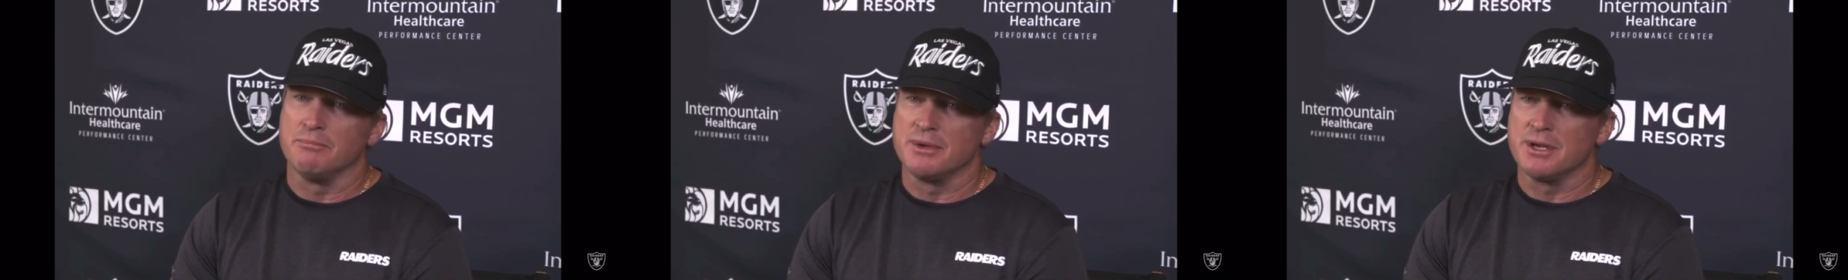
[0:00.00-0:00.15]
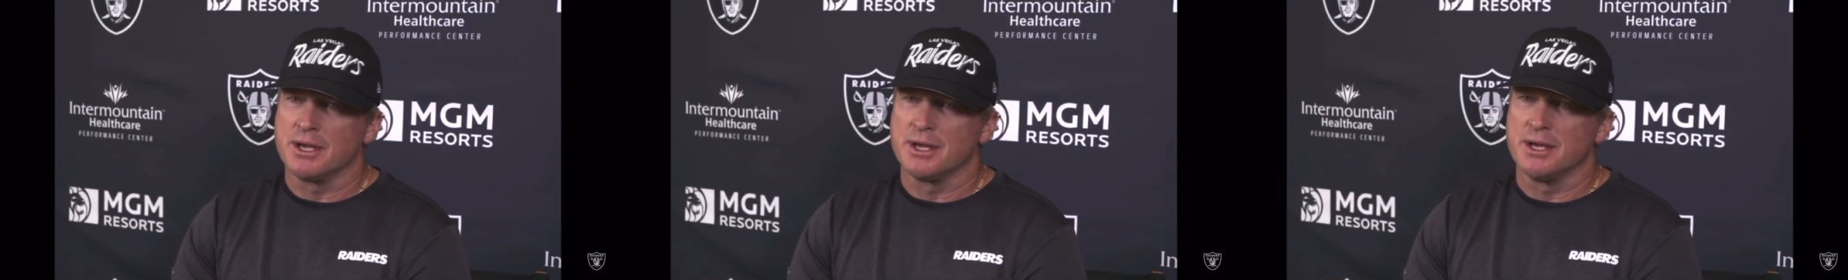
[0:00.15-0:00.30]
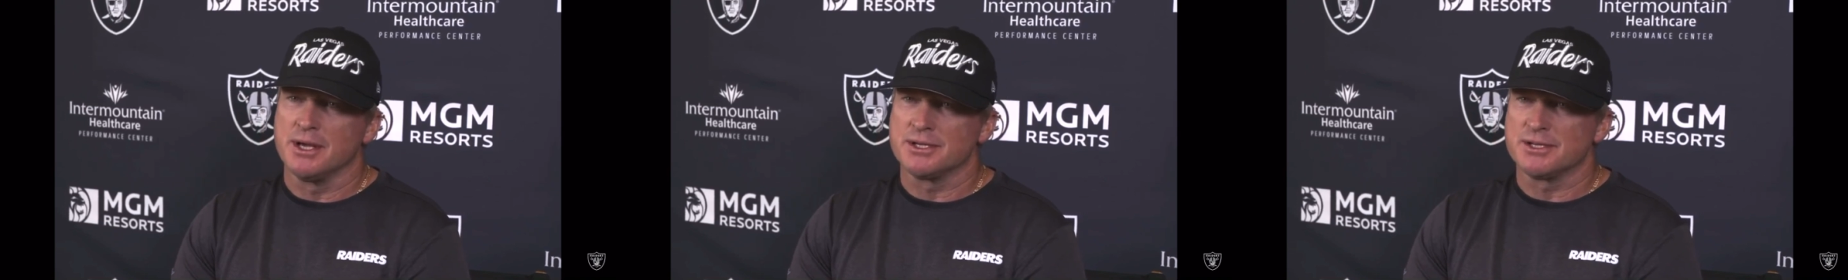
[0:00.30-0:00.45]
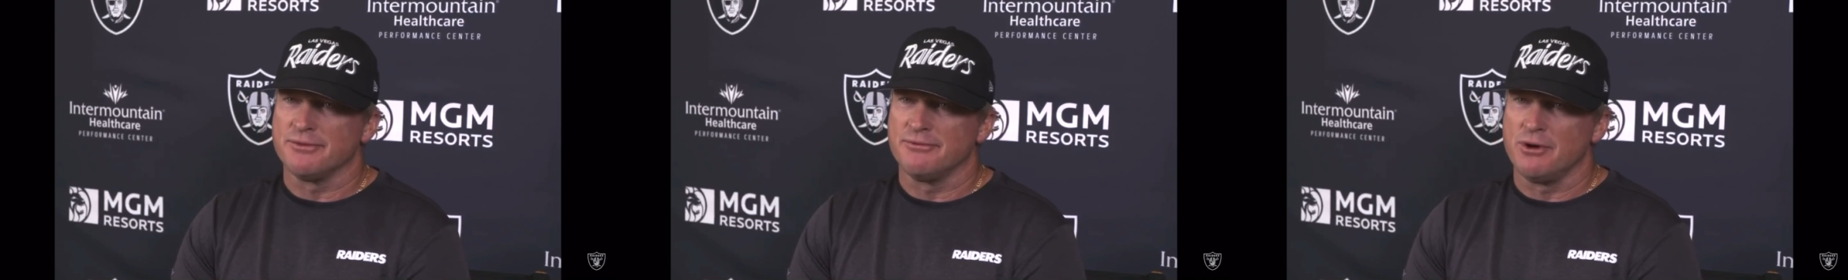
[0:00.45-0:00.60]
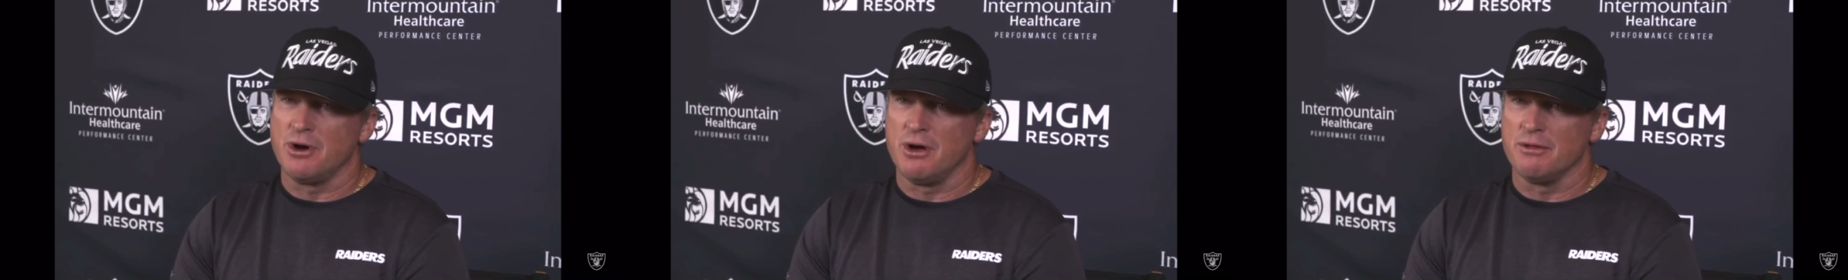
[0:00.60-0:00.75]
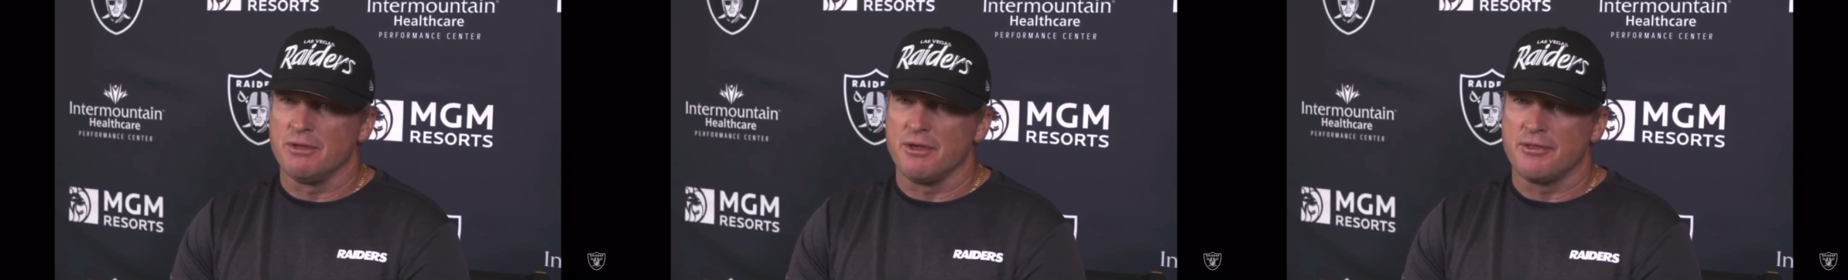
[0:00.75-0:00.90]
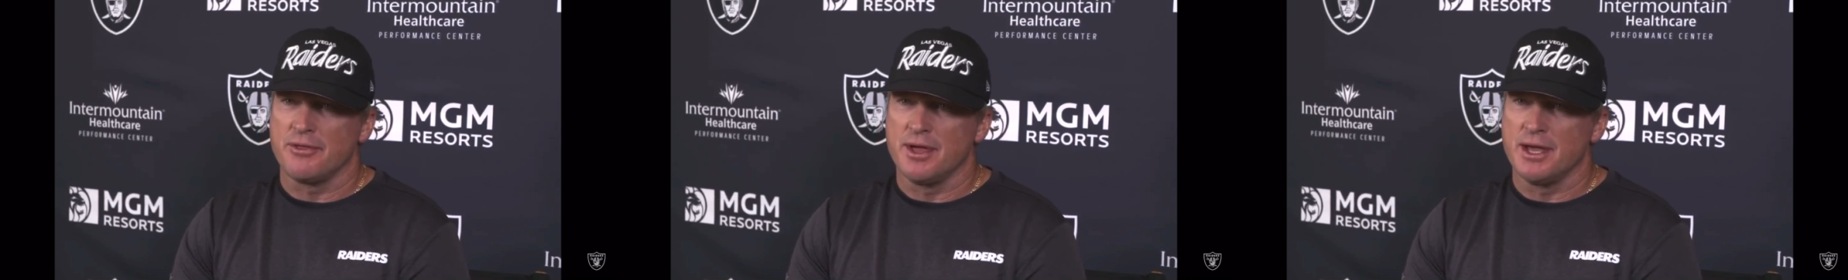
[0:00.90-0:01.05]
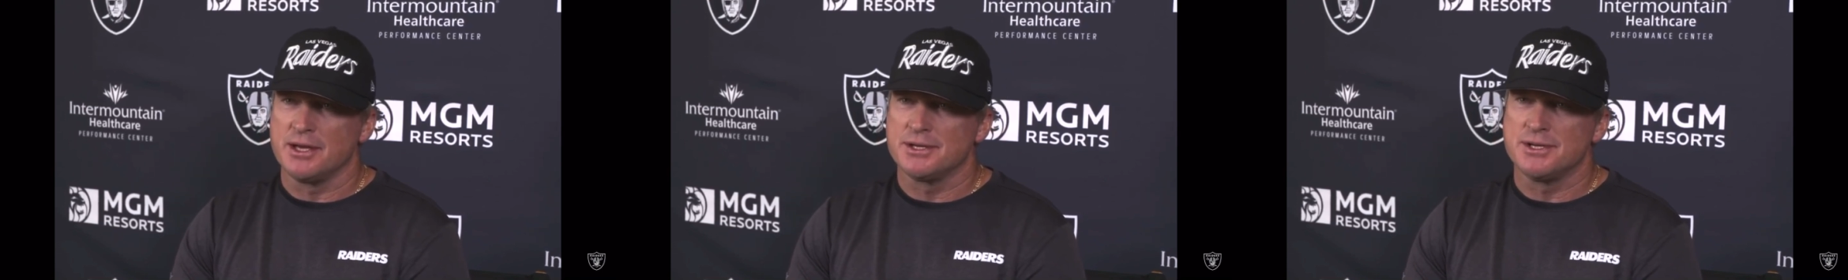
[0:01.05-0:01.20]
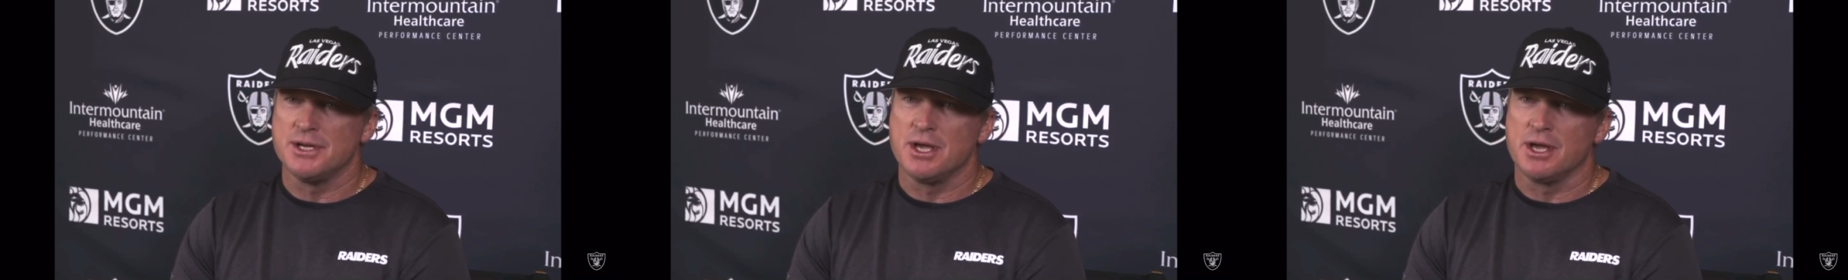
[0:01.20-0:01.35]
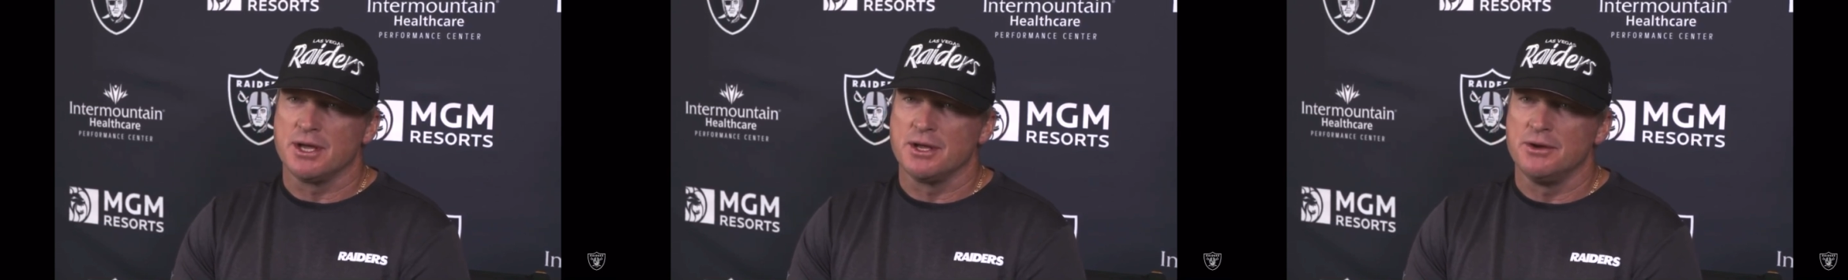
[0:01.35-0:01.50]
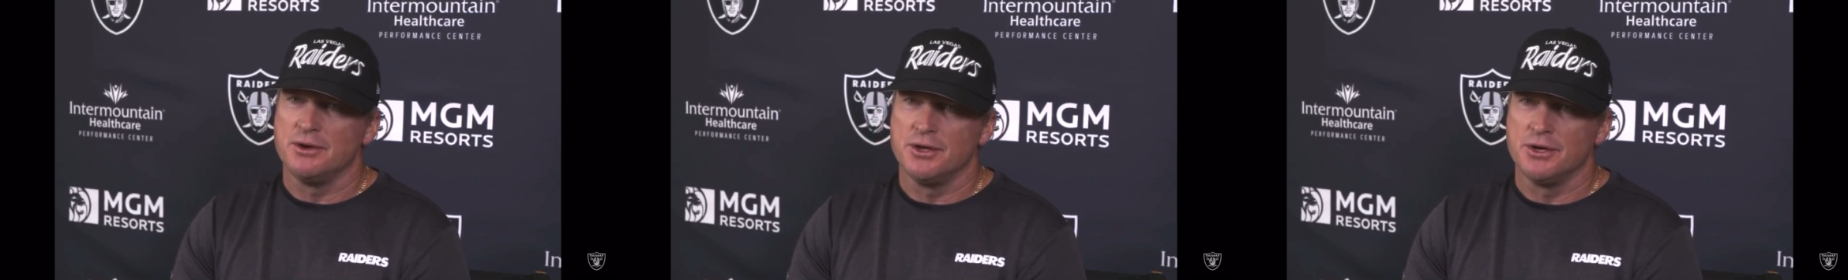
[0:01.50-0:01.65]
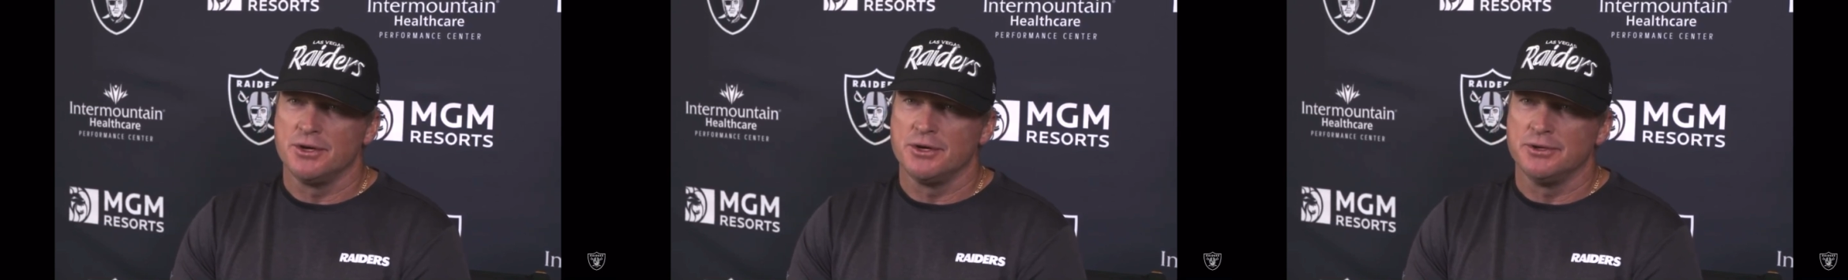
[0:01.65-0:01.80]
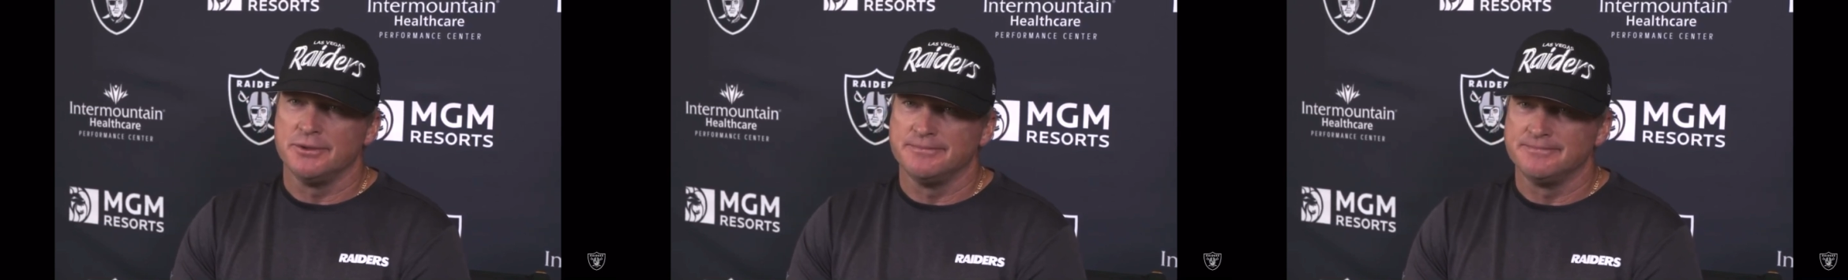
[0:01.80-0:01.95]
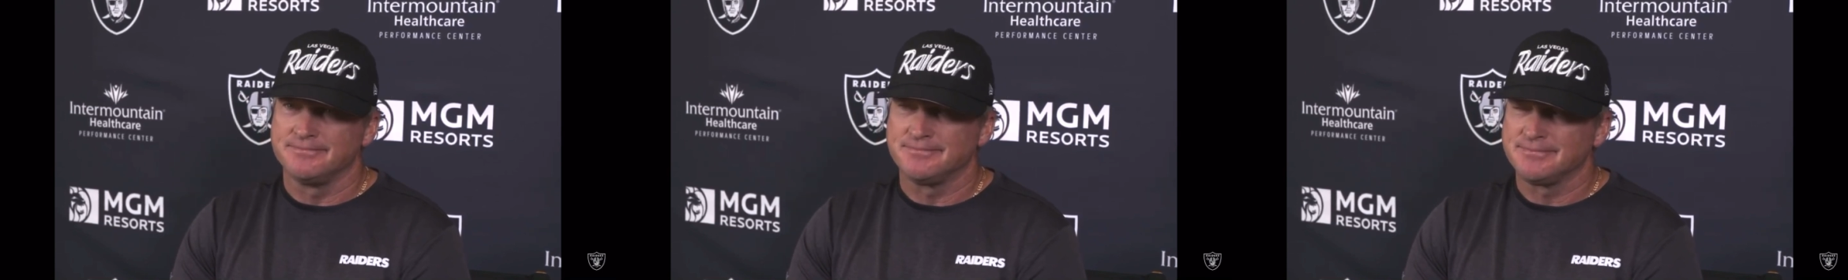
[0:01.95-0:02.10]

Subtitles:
because of all the things he can do.